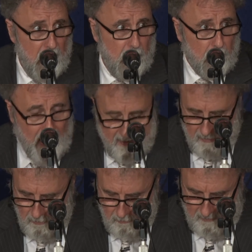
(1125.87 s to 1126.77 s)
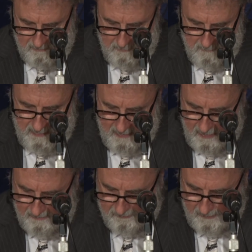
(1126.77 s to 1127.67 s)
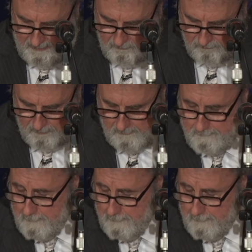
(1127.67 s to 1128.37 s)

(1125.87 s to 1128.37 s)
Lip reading: You cannot look at them in isolation.